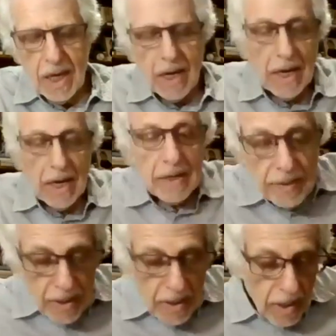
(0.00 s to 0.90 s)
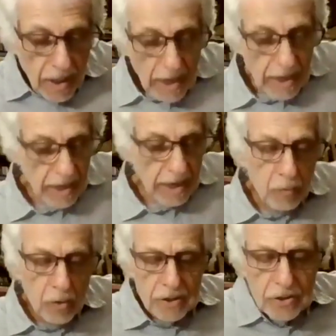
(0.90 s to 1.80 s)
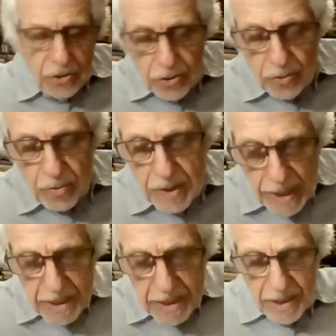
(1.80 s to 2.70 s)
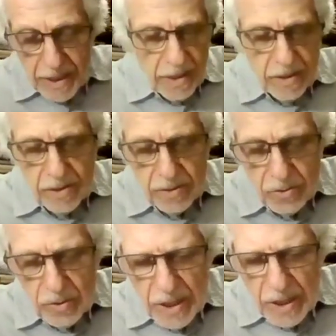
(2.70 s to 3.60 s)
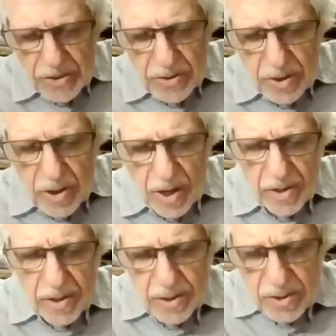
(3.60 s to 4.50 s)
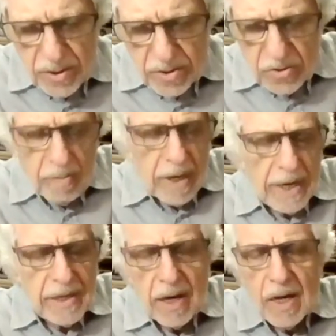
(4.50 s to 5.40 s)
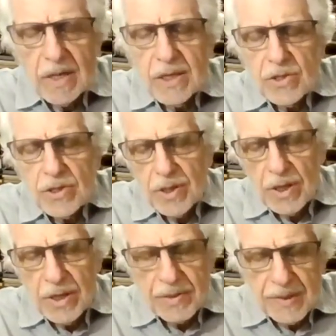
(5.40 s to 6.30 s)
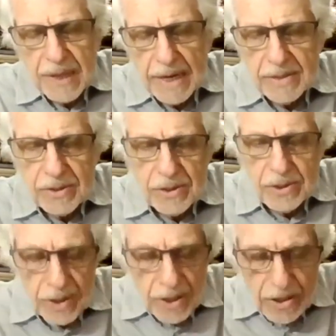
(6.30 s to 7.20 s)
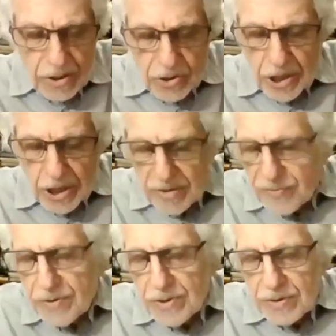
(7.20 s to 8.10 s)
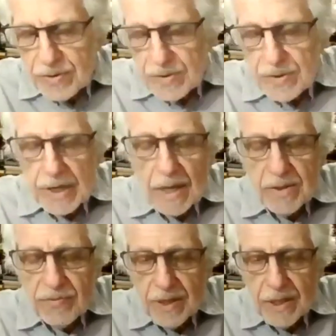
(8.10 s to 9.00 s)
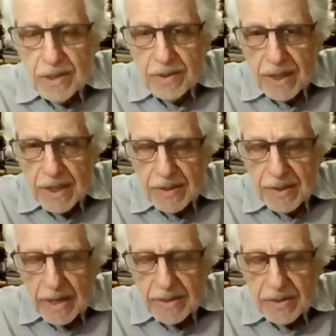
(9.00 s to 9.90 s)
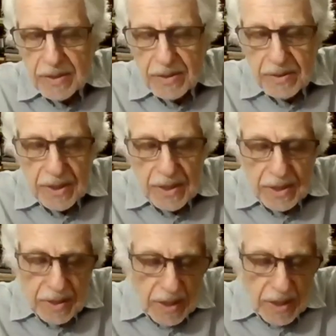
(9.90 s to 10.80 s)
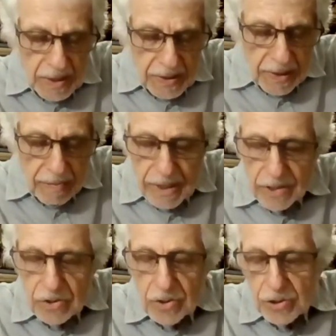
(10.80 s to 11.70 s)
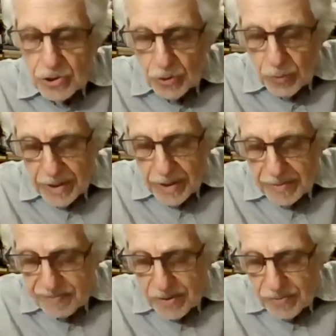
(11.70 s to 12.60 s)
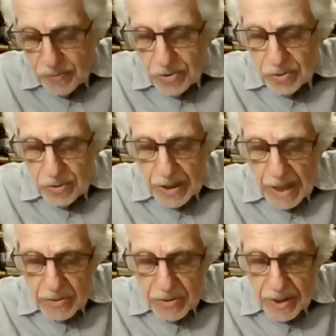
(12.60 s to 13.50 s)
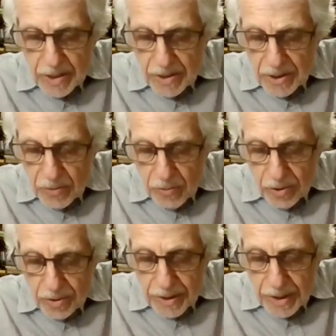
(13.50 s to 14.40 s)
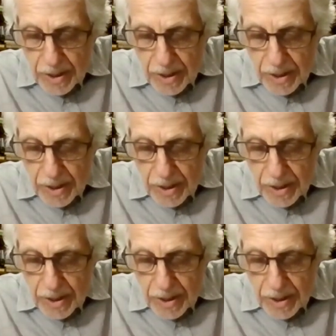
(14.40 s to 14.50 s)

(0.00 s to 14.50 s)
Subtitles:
And I want to dedicate today's talk to my colleagues, Dr. Jennifer Sandoval and Dr. Elizabeth Shui, for doing outstanding work.